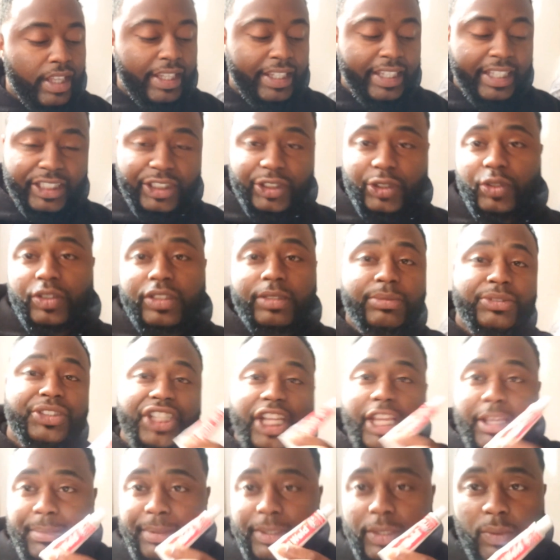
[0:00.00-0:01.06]
Get you some
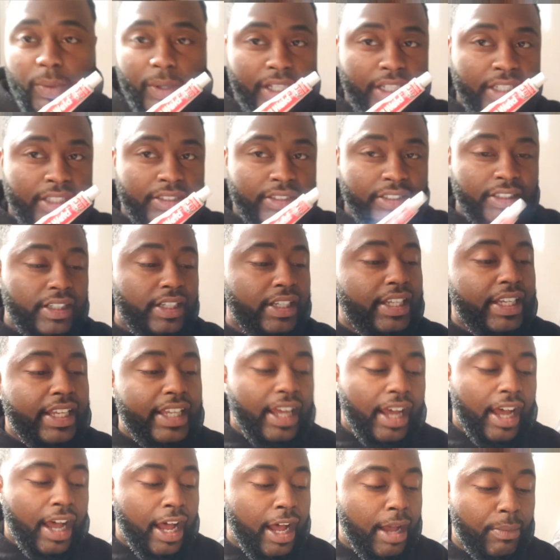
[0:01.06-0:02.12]
JB Weld.
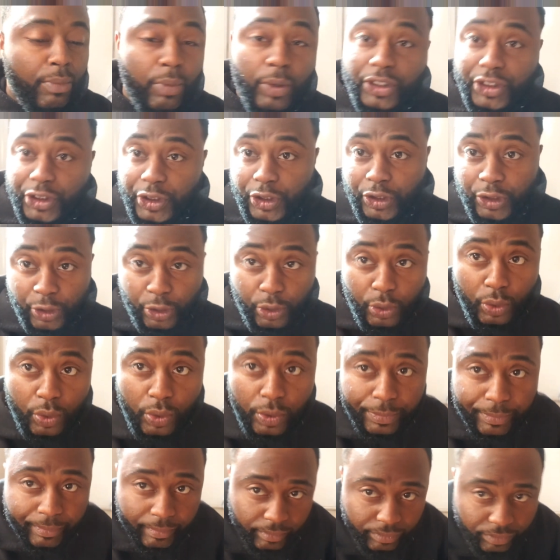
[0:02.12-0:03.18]
What you
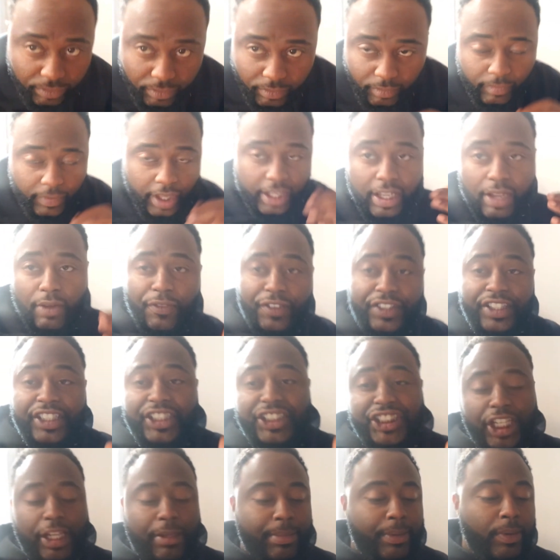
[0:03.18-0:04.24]
do for the
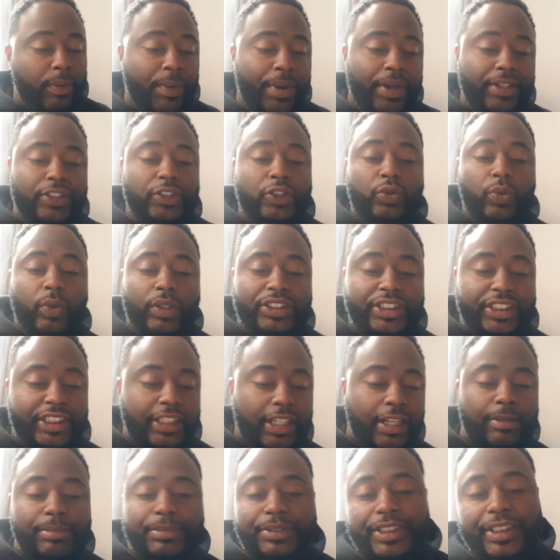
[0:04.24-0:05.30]
JB Weld is once it
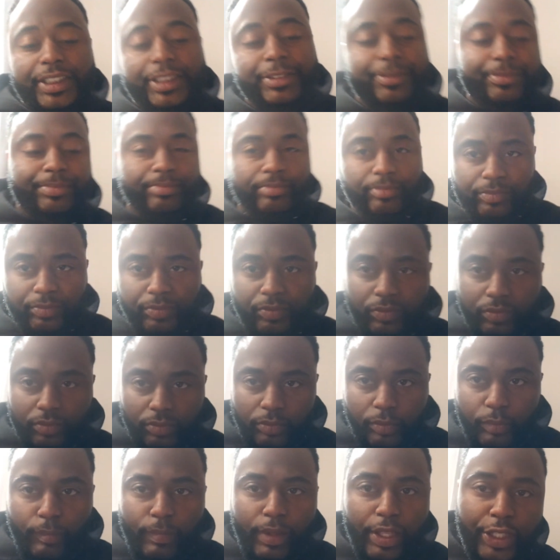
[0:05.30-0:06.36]
comes in,
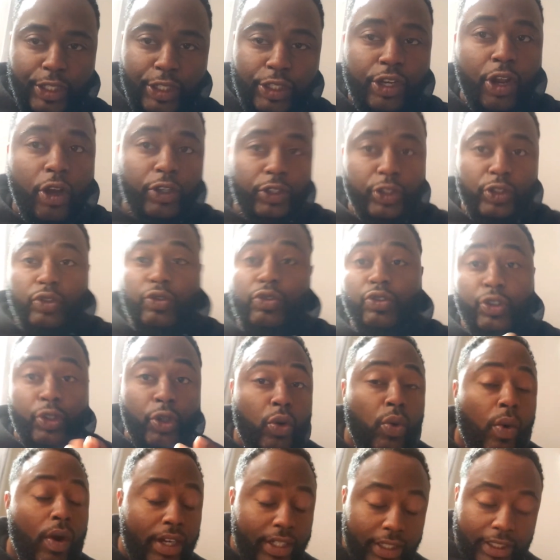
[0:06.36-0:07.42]
you do
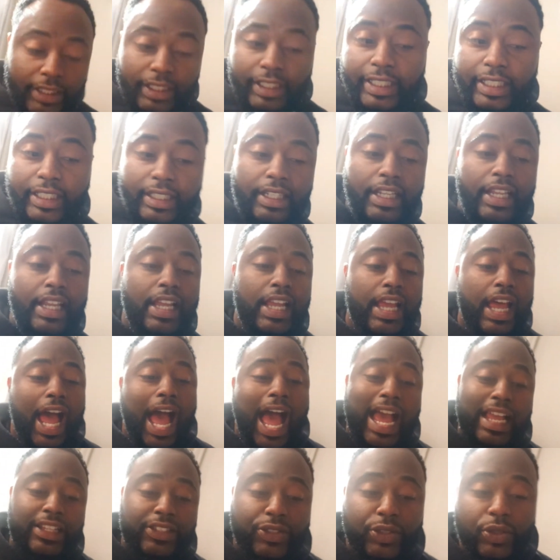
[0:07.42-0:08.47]
want to clean.
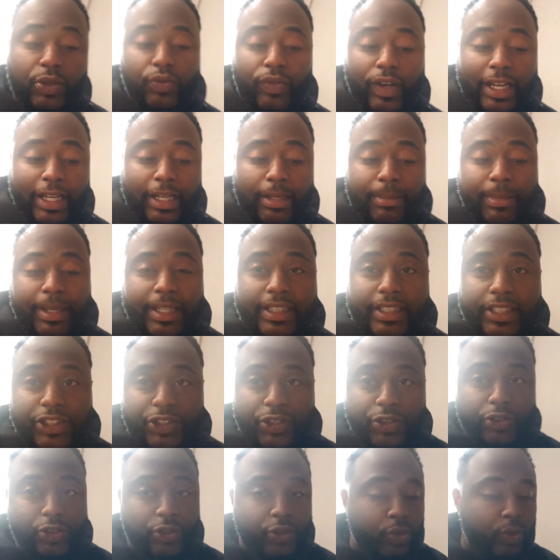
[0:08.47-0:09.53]
I do recommend that
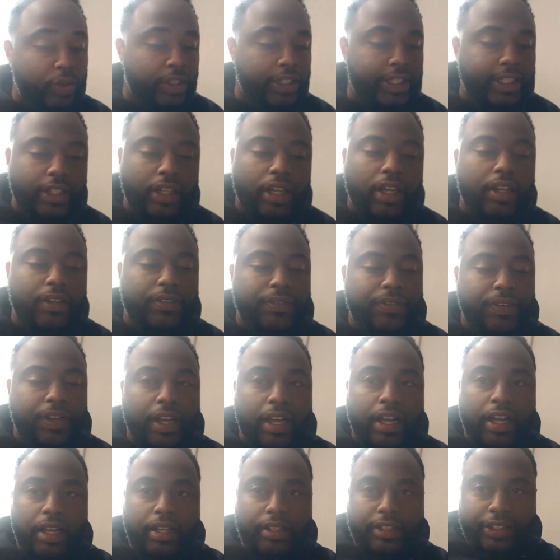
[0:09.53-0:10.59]
you do clean off,
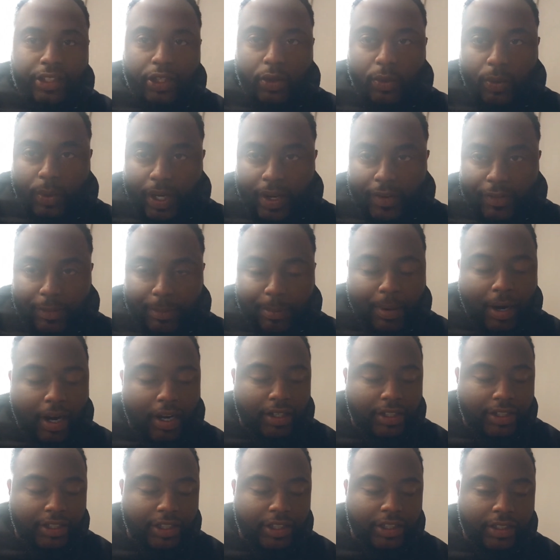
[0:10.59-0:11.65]
whatever
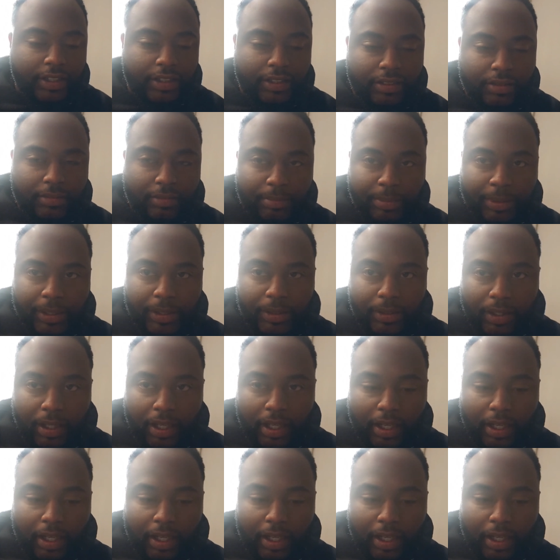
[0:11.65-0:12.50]
part you're gonna be